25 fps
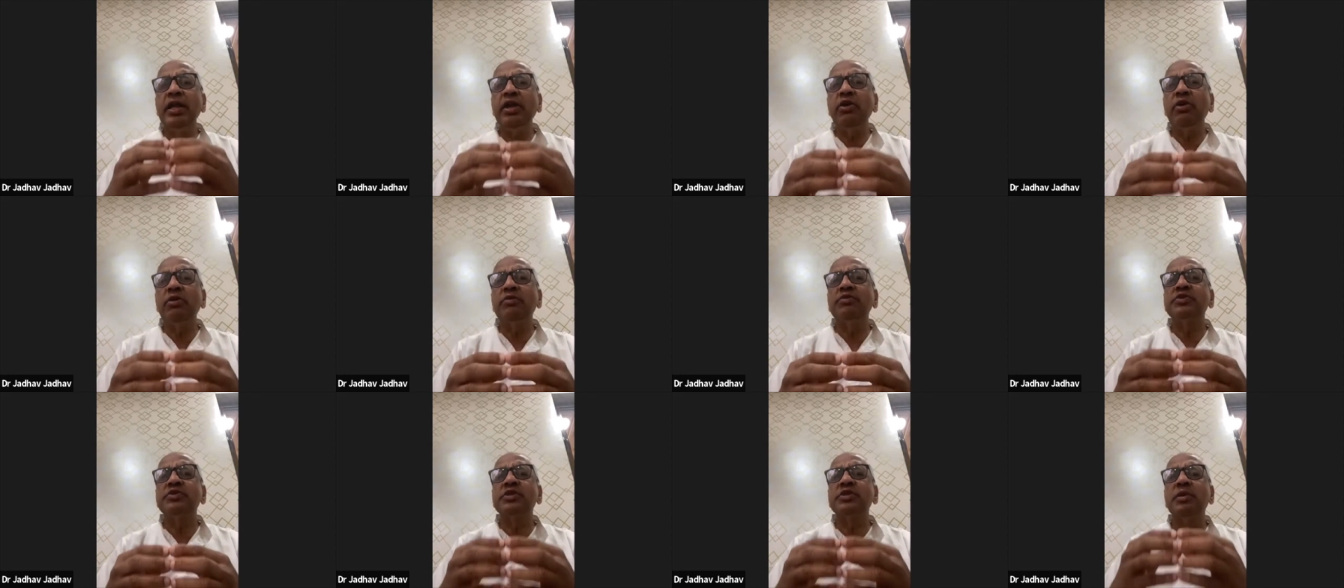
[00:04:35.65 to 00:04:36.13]

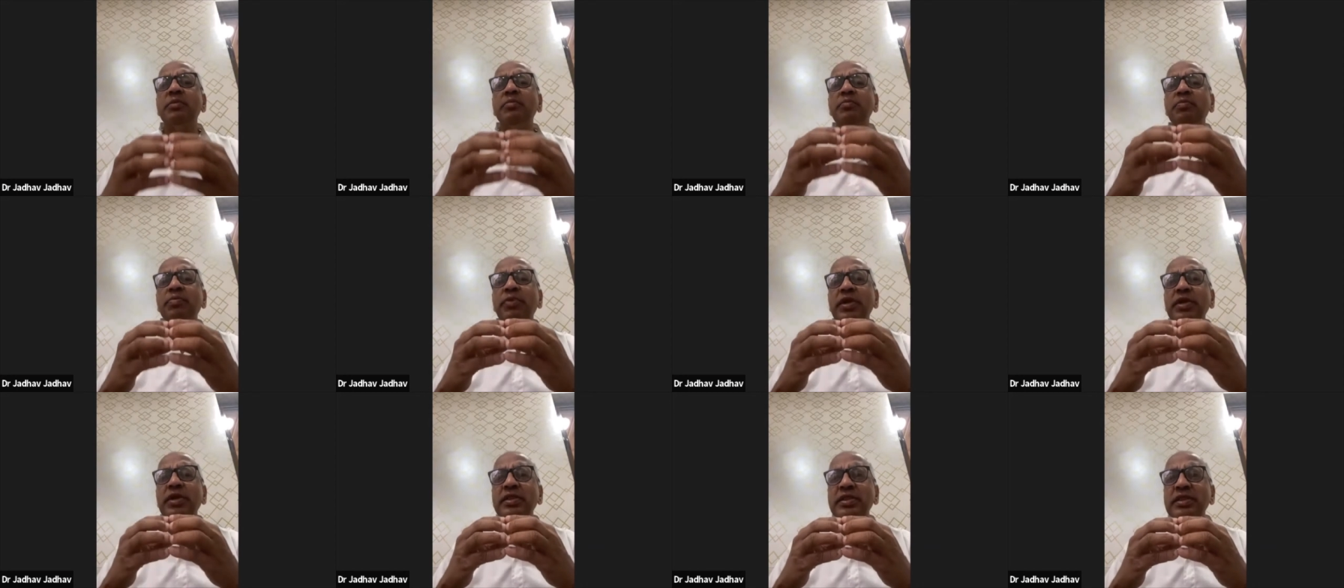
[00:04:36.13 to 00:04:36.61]
of
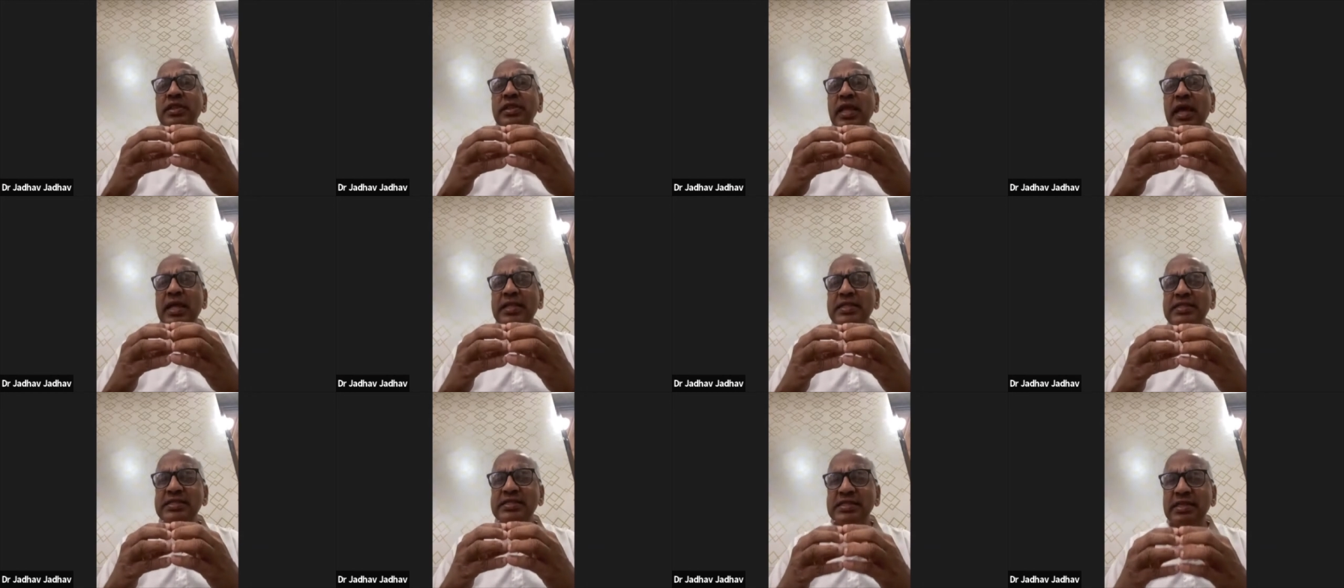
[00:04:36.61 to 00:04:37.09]

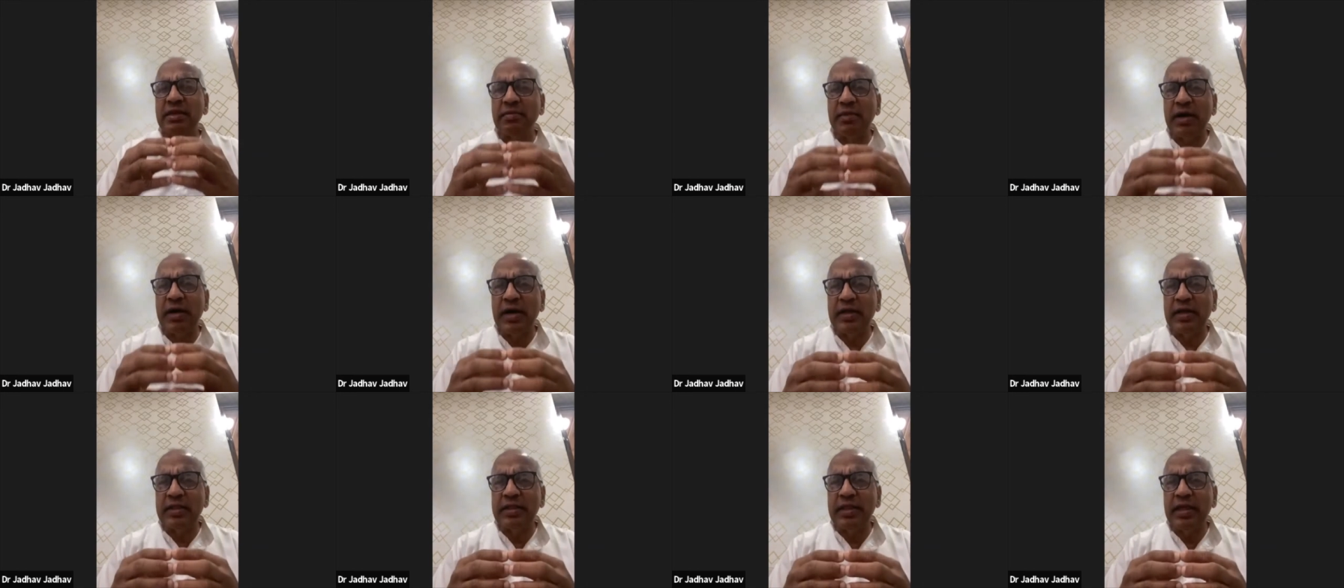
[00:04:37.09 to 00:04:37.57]
Sampradnyat
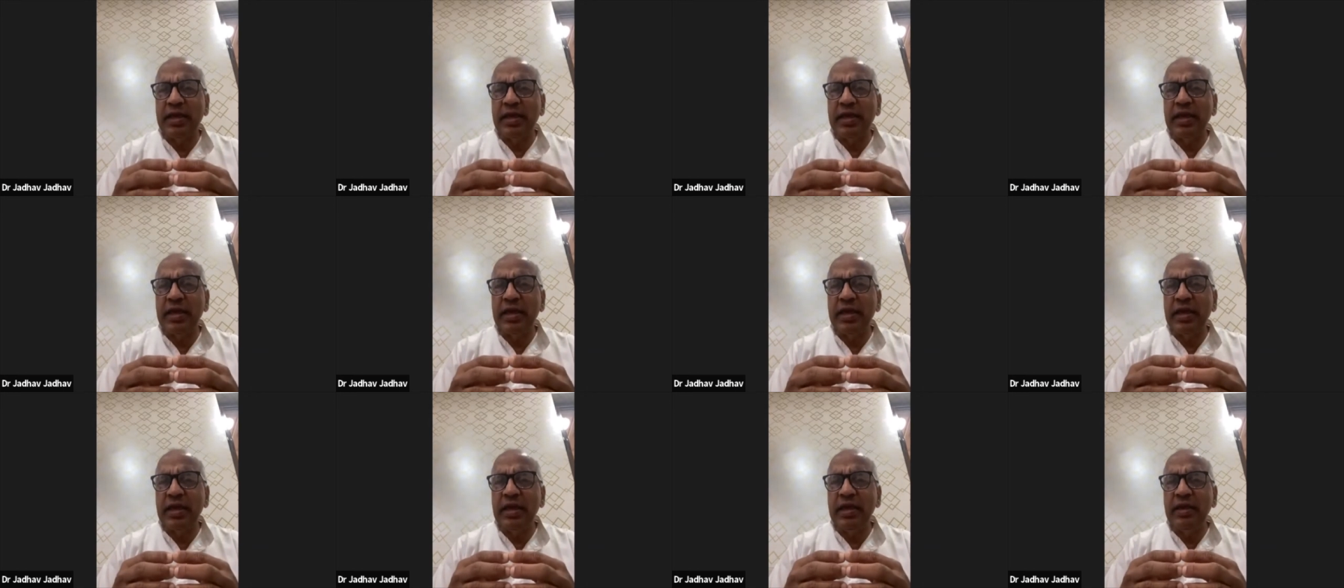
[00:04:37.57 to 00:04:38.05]

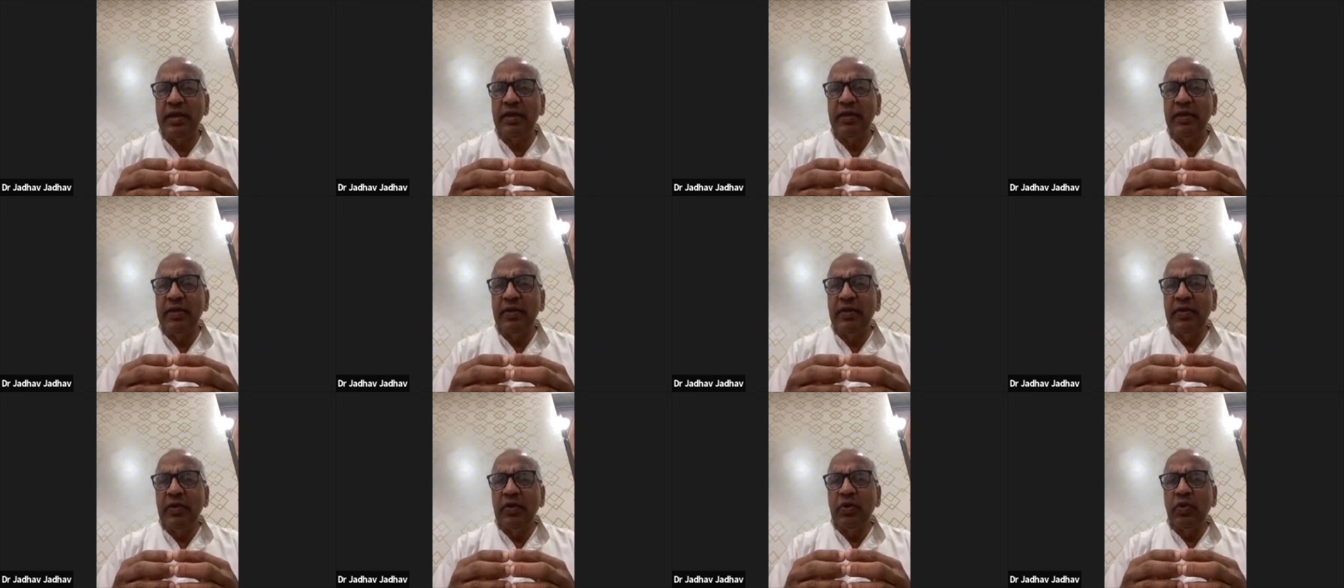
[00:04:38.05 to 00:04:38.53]
Samadhi,
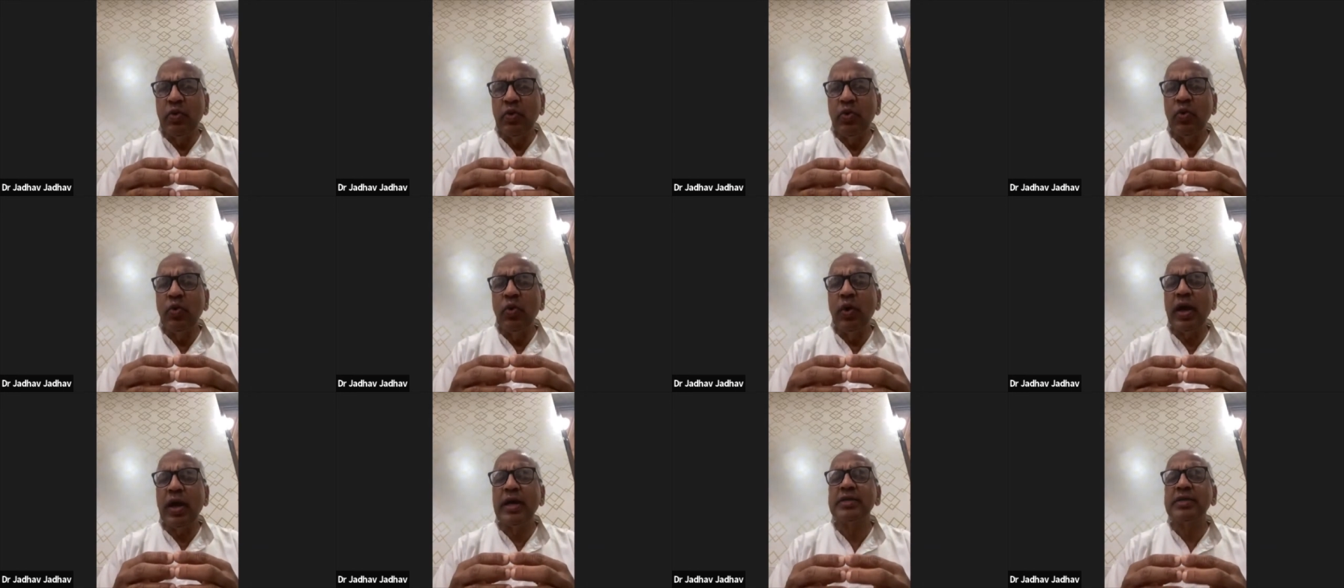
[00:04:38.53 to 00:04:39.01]

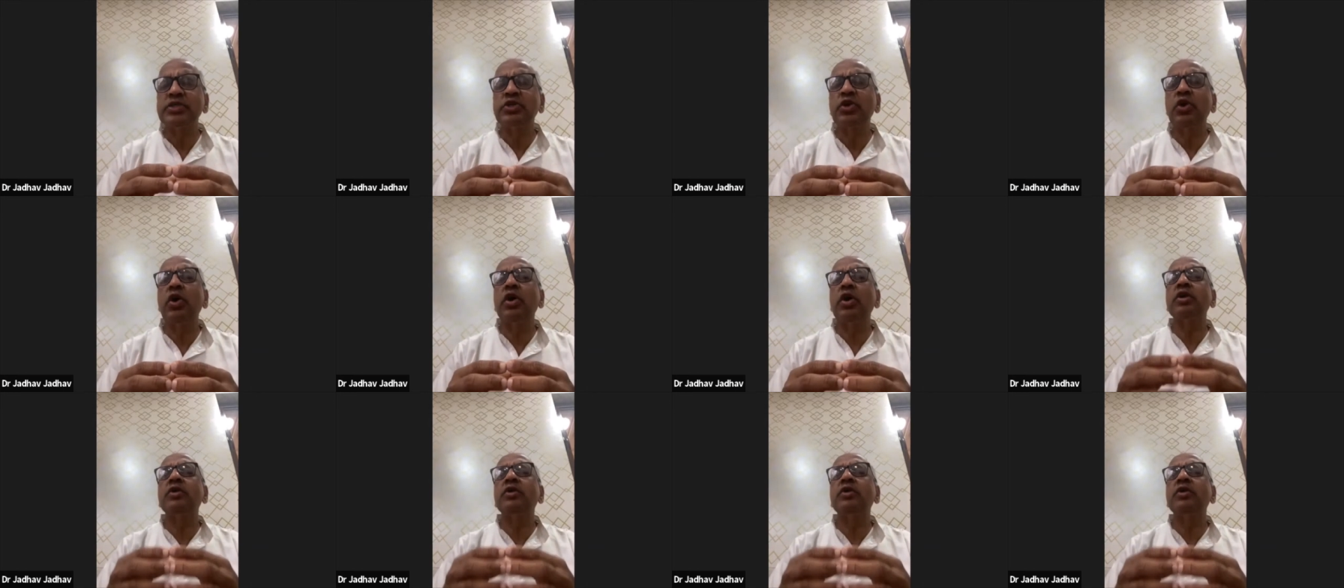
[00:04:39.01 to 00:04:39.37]
who has got